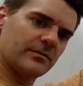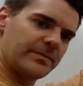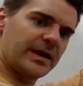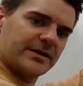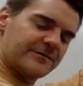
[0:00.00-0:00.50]

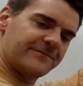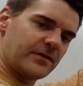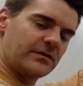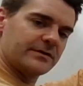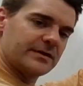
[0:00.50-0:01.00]
by
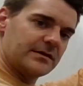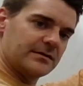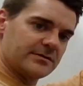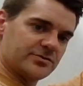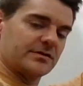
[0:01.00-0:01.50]
default, then
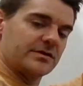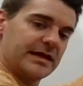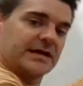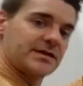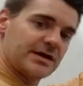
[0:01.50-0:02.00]
the
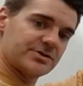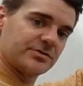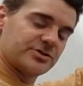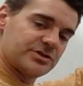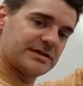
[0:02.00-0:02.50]
next
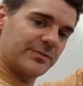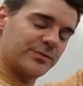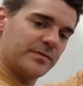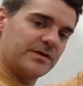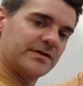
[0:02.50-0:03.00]
logical step
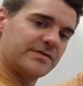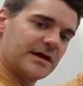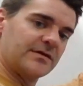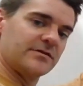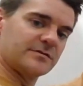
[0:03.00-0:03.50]
would be that
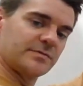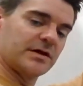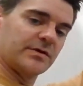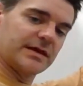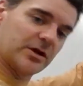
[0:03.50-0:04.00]
then this
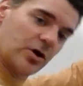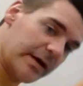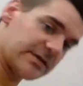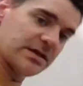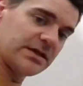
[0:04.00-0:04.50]
money would then go
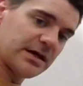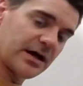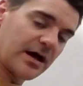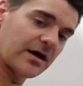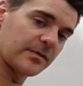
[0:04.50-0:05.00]
into the
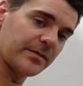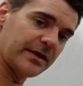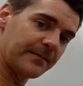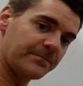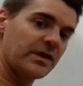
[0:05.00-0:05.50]

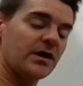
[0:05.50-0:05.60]
economy.